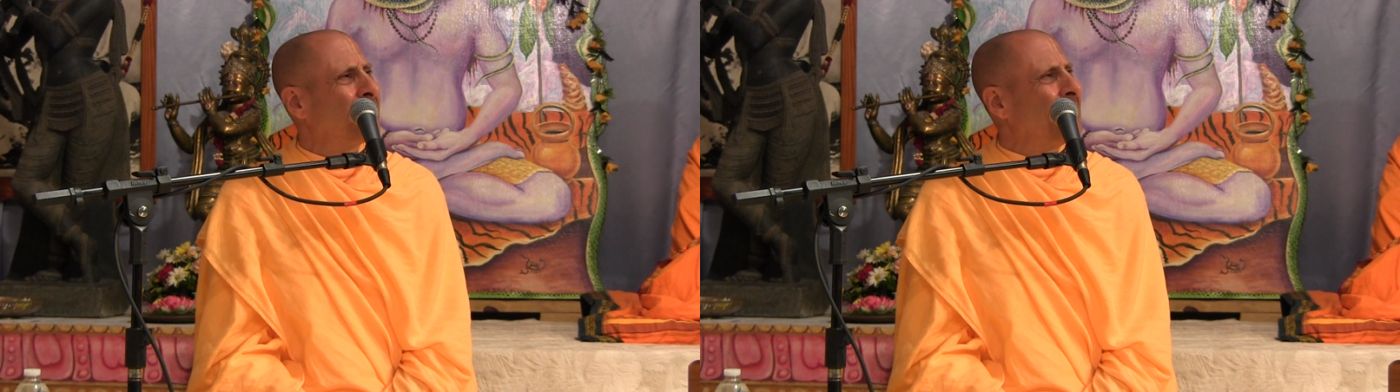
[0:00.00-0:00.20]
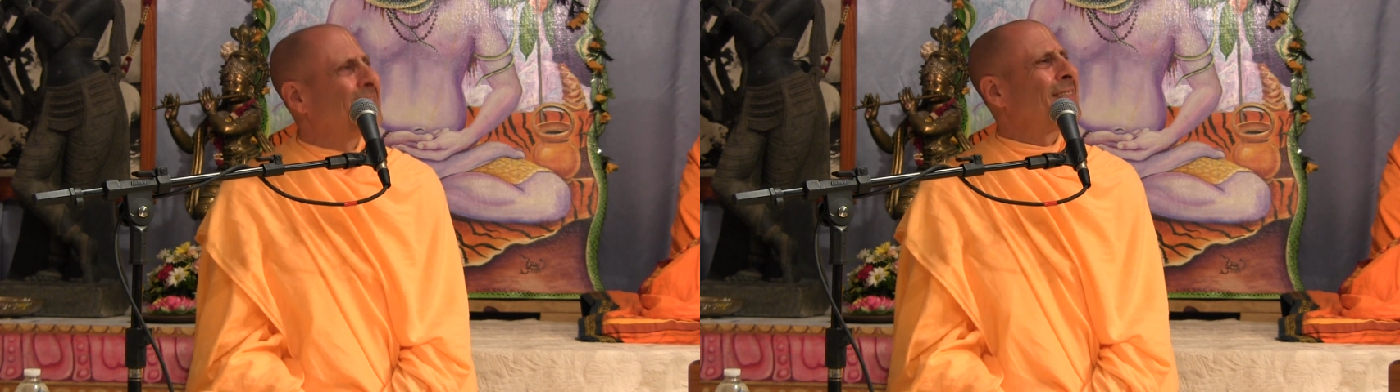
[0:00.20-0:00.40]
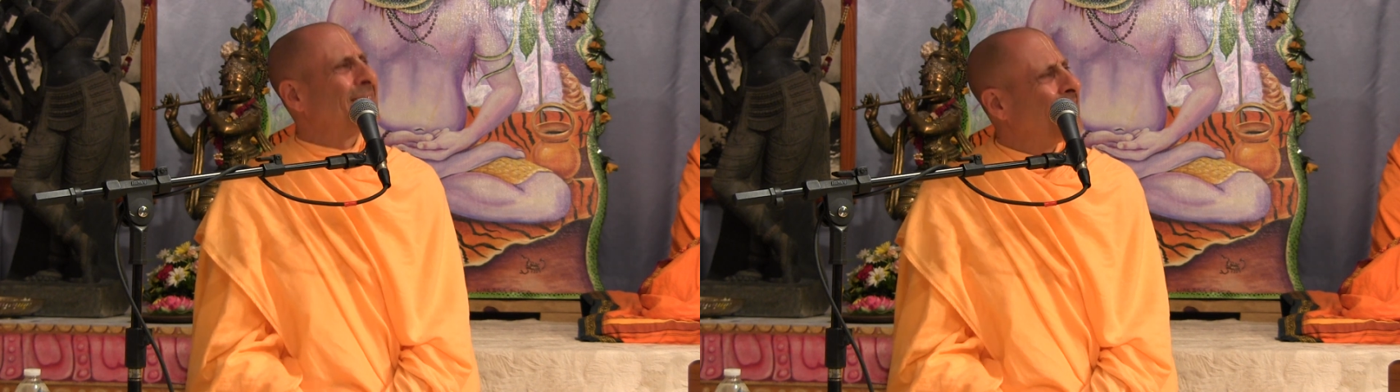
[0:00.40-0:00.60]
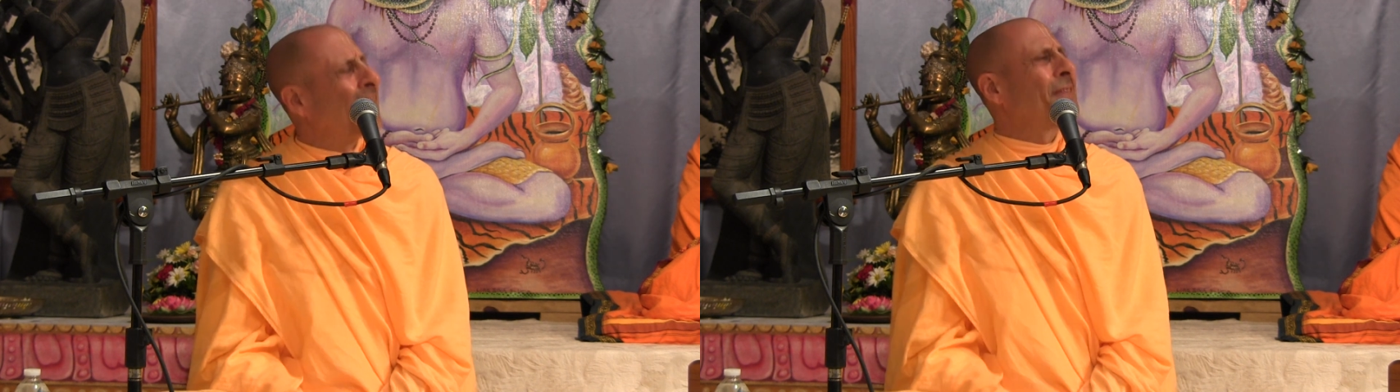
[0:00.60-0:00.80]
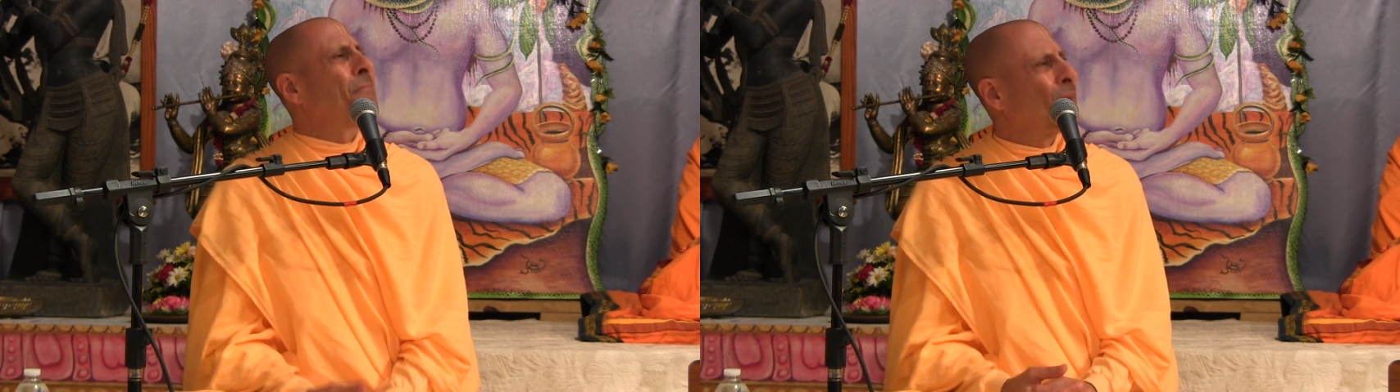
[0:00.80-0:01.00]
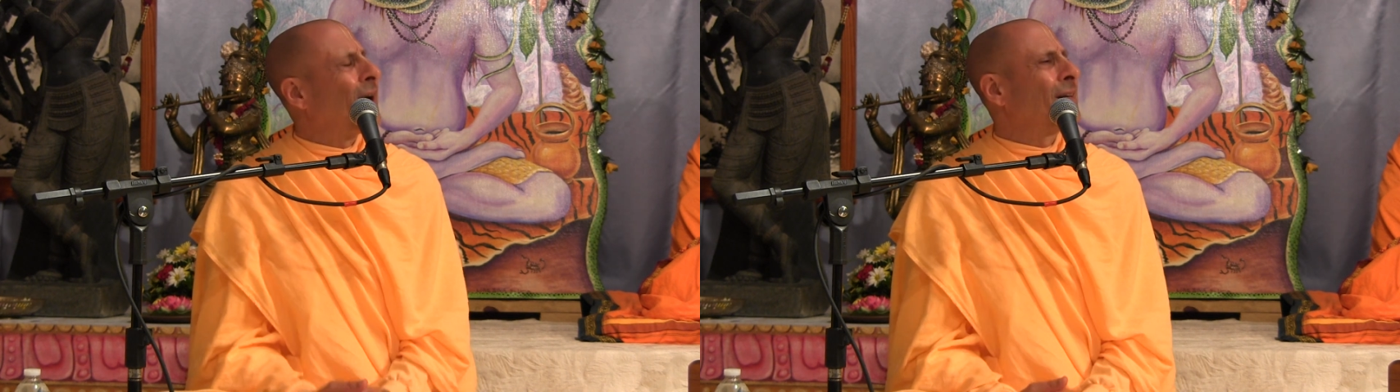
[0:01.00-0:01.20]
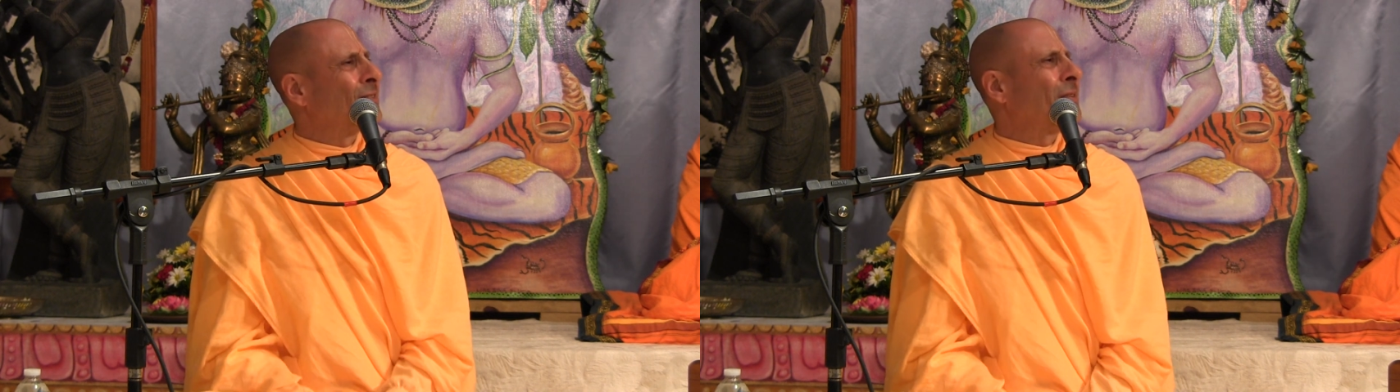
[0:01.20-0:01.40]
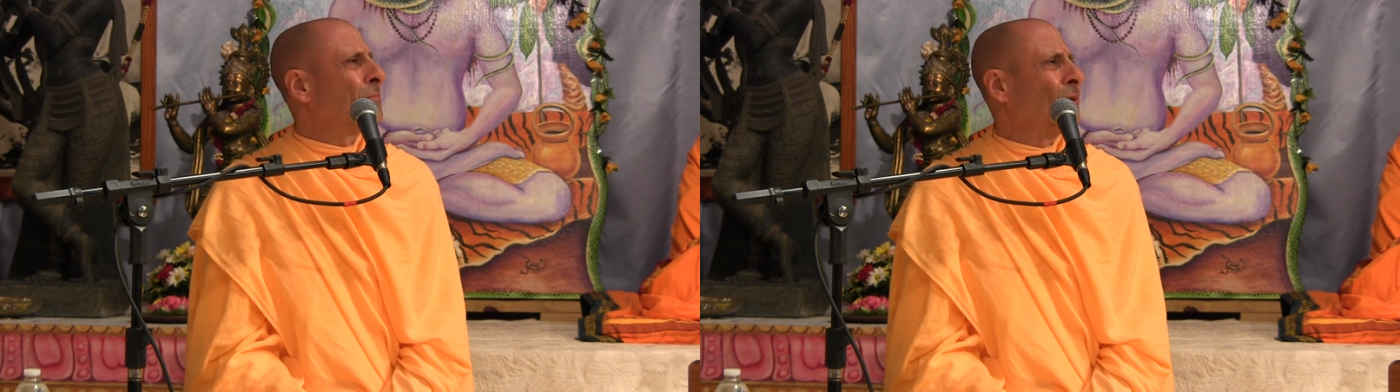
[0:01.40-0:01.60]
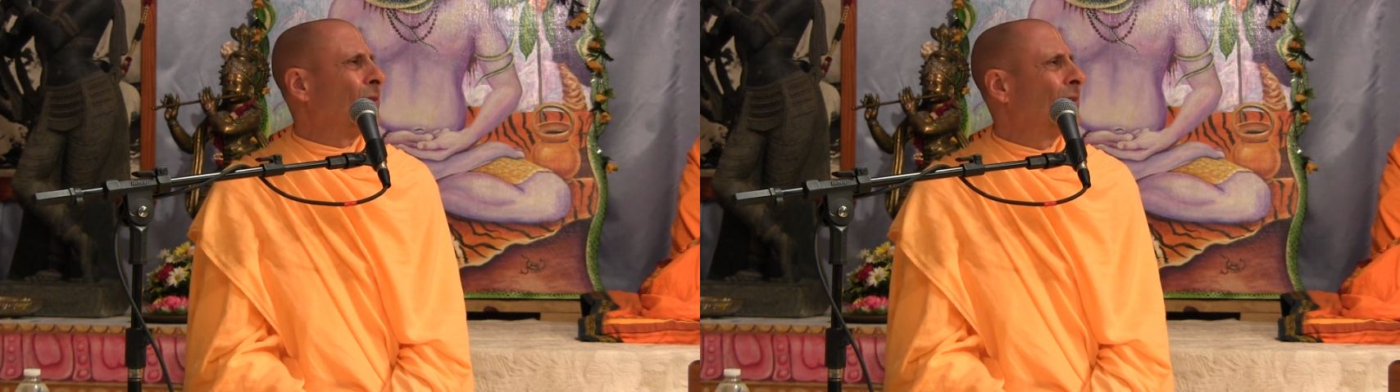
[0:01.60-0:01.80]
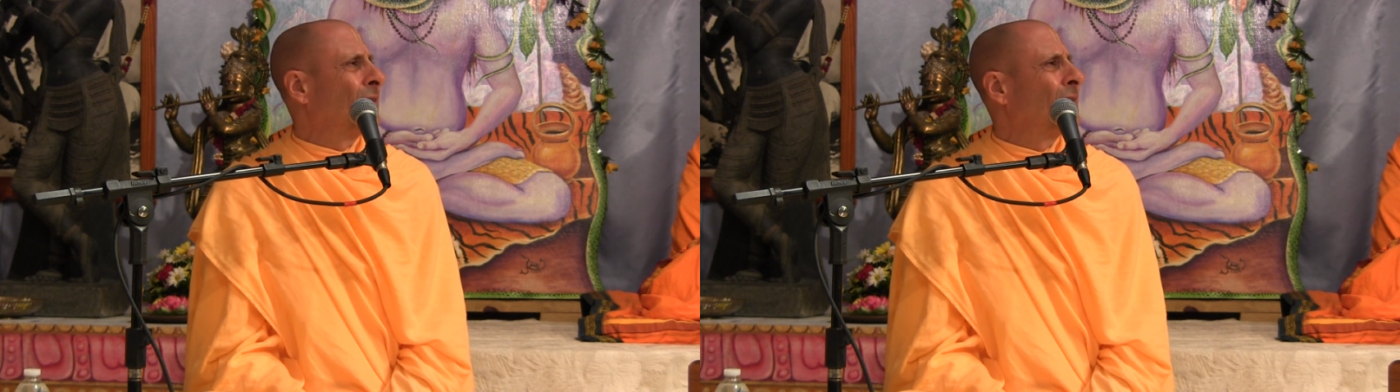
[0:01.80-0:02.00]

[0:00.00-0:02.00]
It's not possible.